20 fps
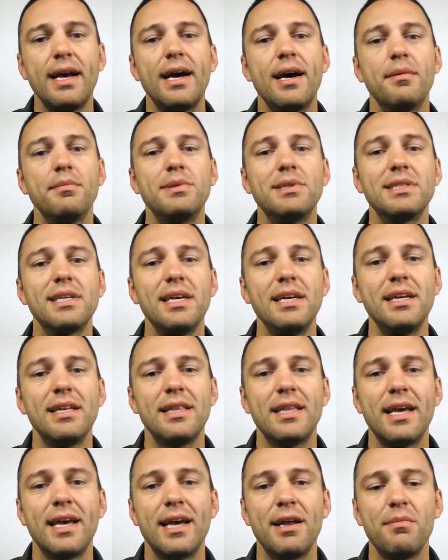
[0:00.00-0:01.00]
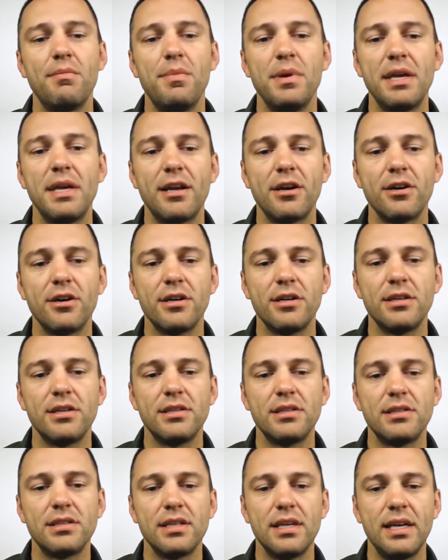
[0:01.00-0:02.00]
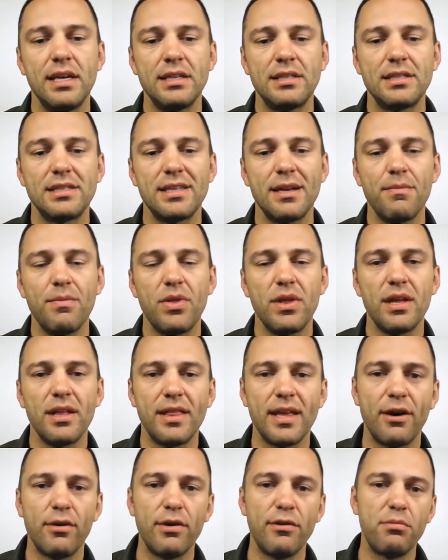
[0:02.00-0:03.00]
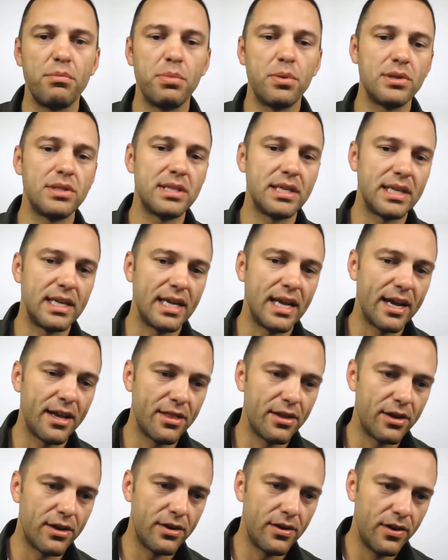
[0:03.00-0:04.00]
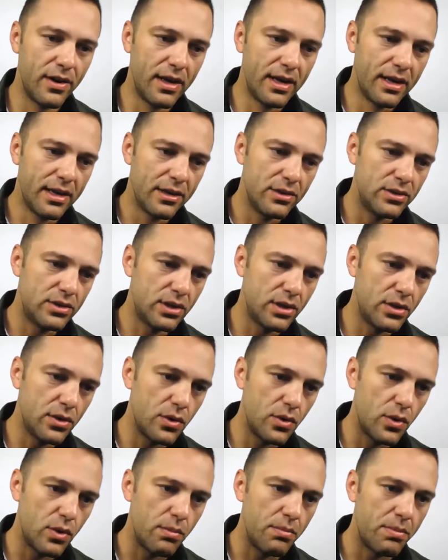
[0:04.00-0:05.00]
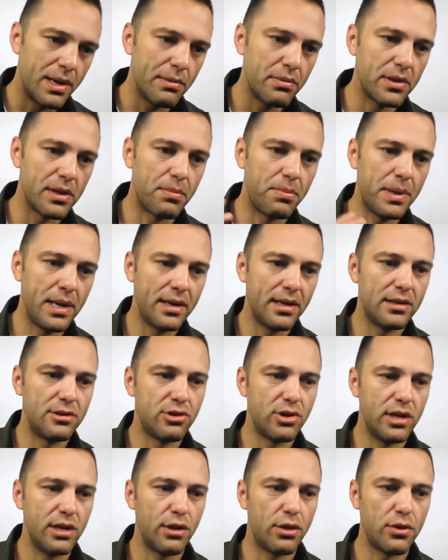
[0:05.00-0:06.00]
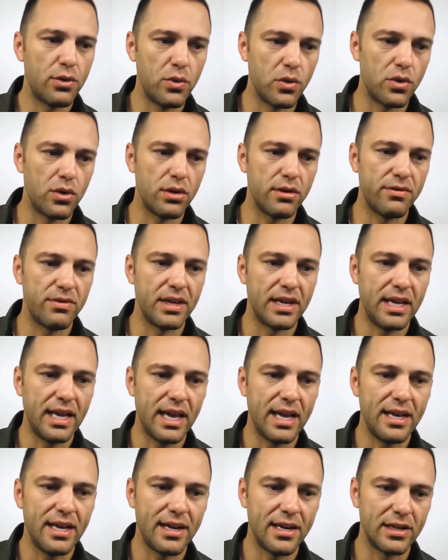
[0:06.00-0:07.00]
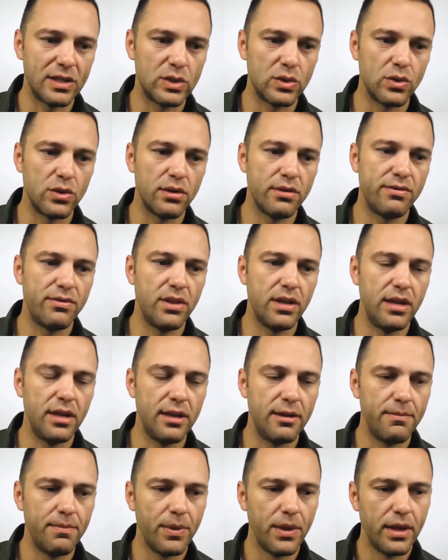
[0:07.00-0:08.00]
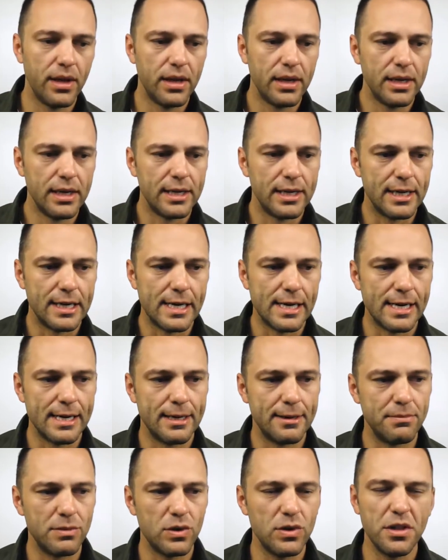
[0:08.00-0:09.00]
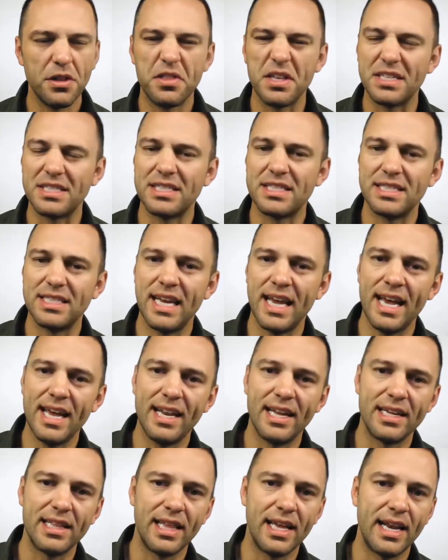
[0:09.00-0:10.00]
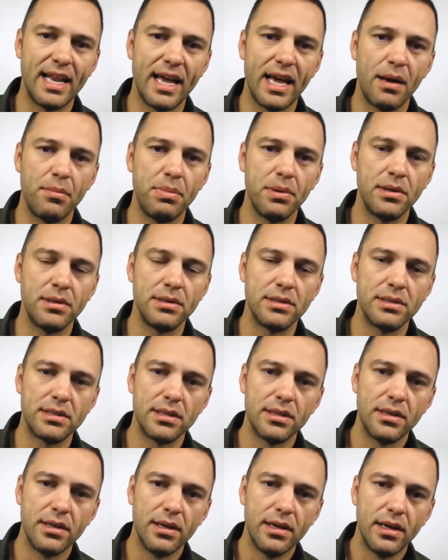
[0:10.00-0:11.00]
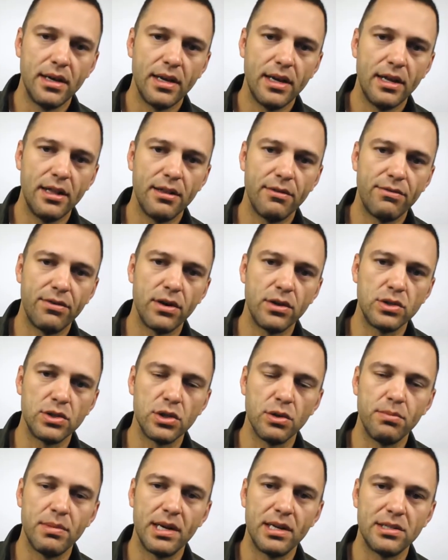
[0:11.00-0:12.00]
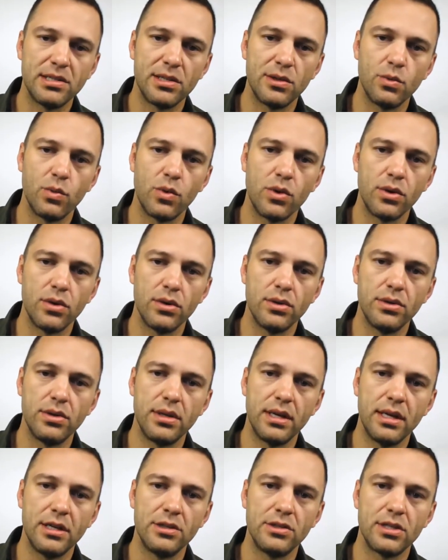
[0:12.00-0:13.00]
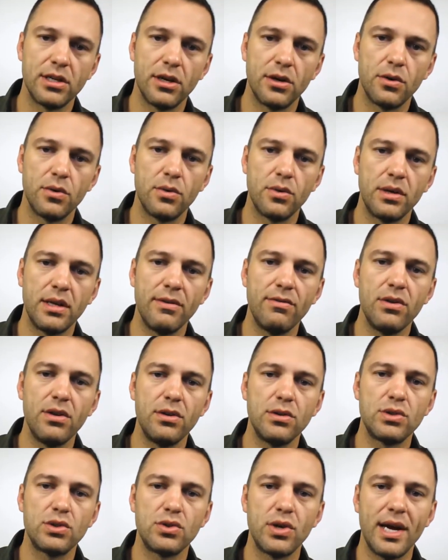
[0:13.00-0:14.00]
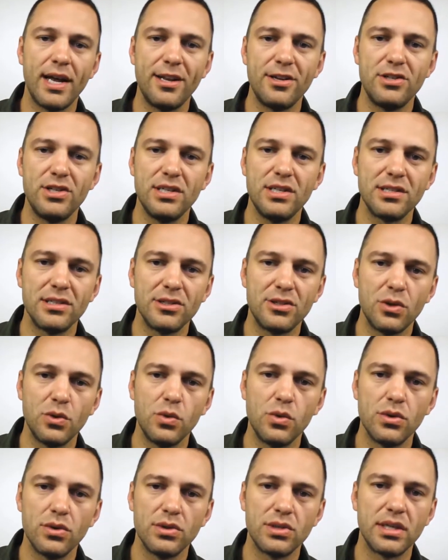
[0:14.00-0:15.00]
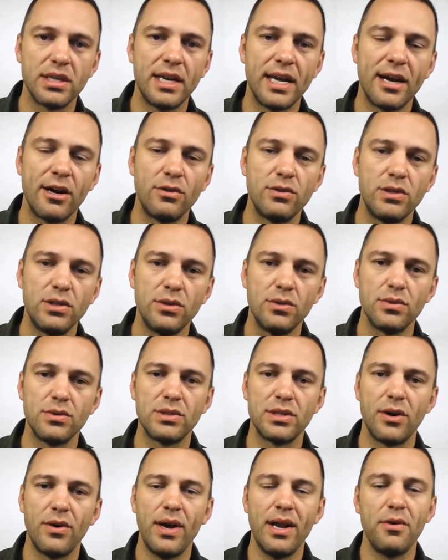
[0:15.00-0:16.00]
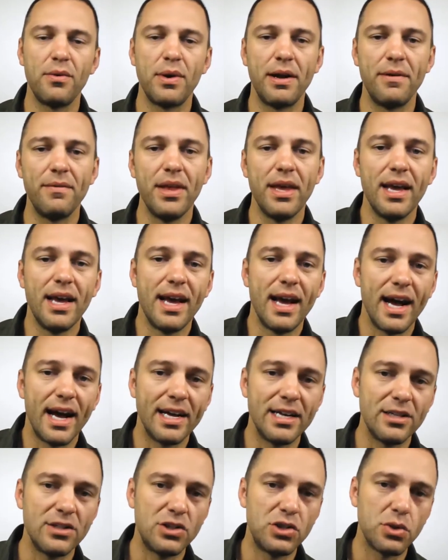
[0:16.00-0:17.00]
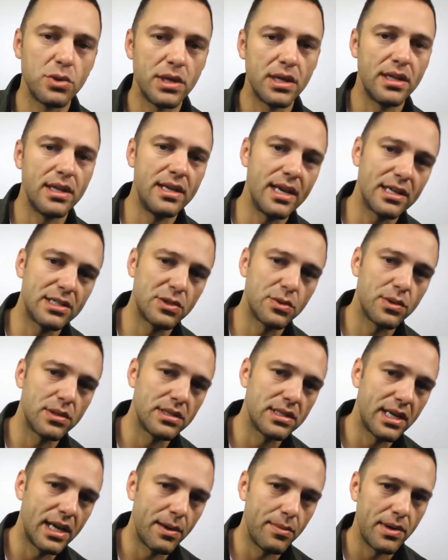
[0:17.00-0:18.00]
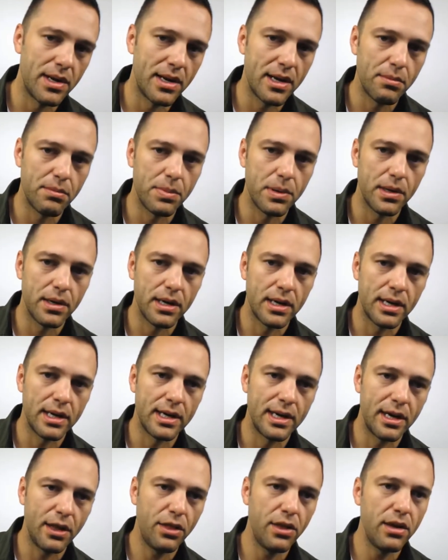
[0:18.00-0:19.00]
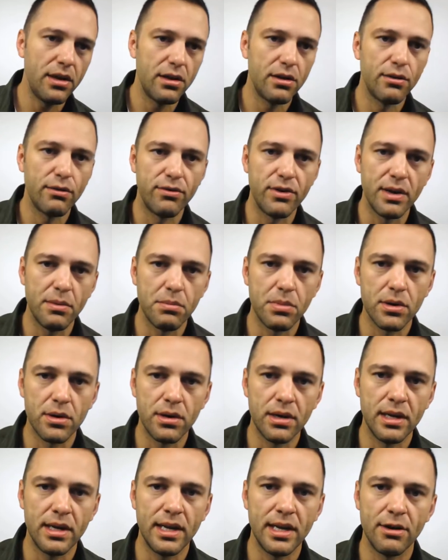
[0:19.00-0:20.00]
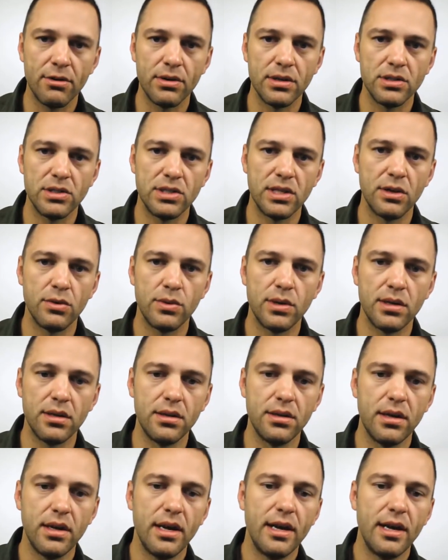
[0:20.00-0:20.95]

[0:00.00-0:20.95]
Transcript: I'm saying that because it's something that we've put together to be able to penetrate through all of the chaos, all of the static that happens in the functional medicine world. And so giving you strategies and tools and how to. So anyway, I enjoy it. The next one's coming up, I think in November in Arizona.